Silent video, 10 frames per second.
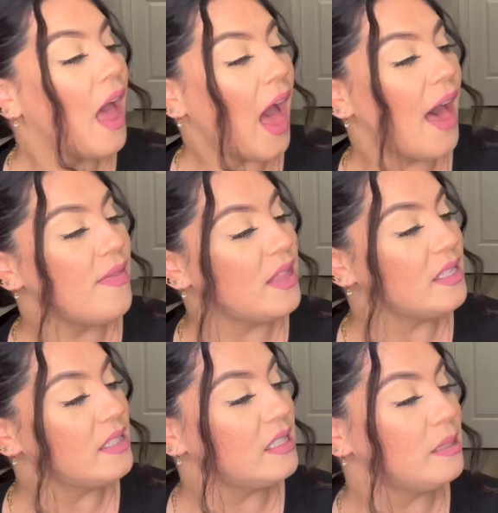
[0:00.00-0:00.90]
and
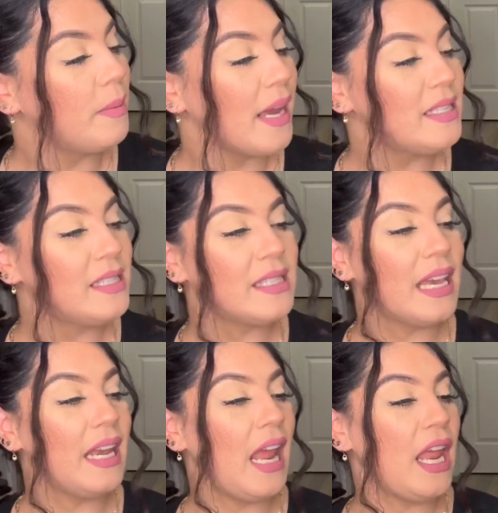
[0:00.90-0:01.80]
this is by
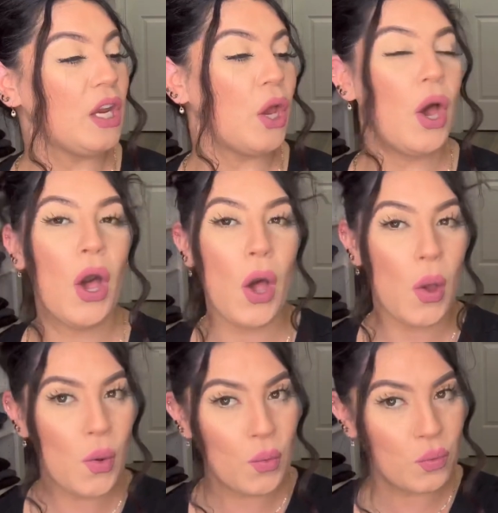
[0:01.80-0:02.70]
Skin & Co.